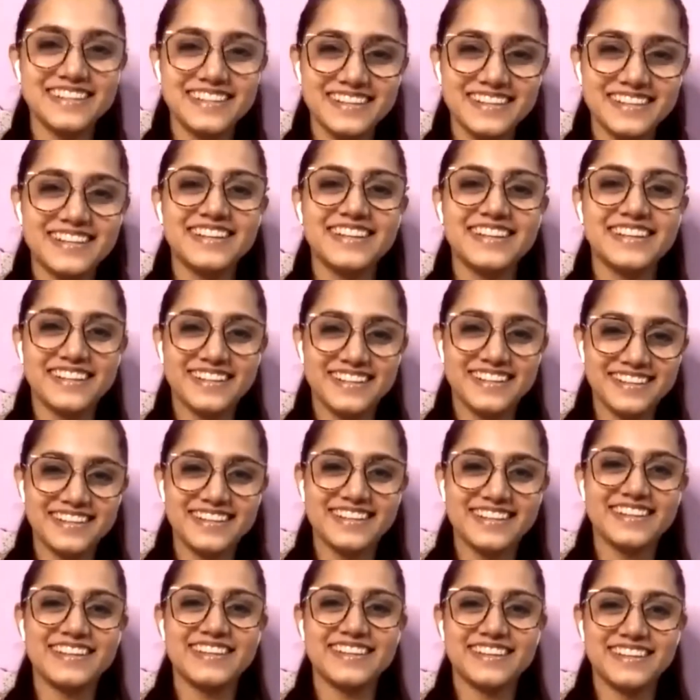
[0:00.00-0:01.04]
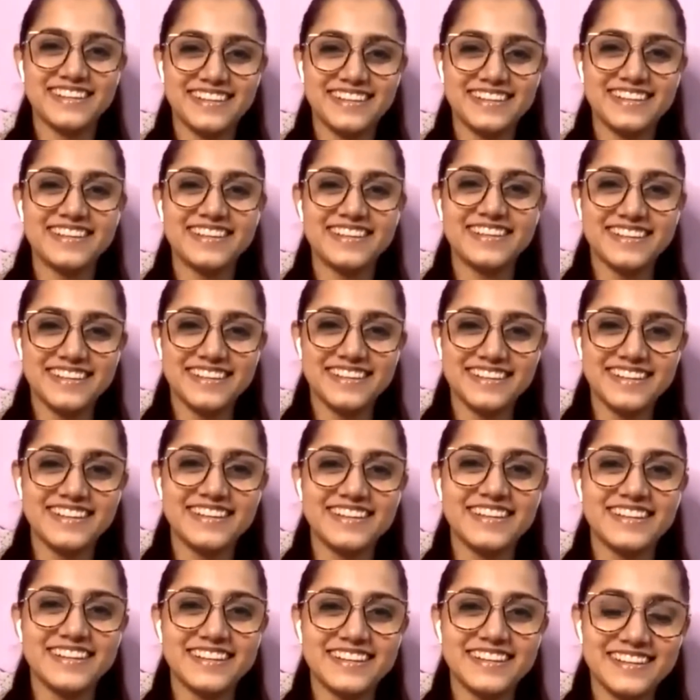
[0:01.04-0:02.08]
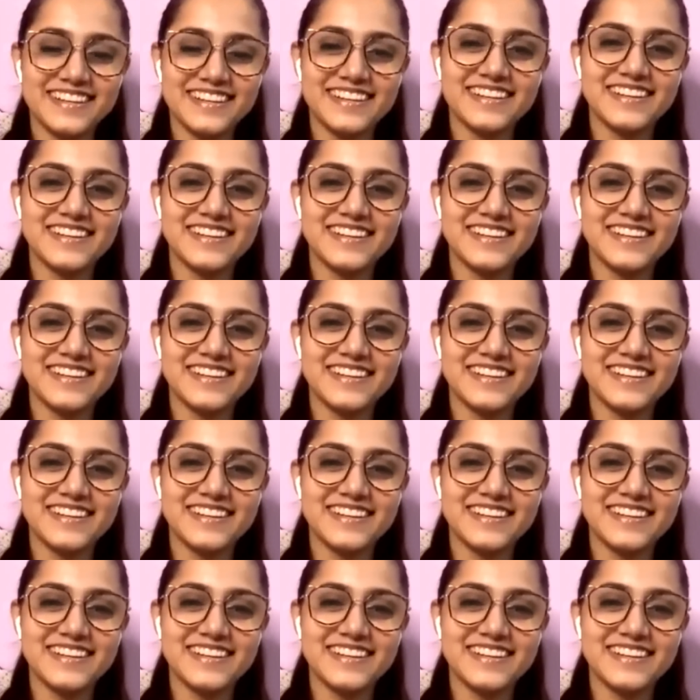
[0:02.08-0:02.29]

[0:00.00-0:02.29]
became a consistent practice but i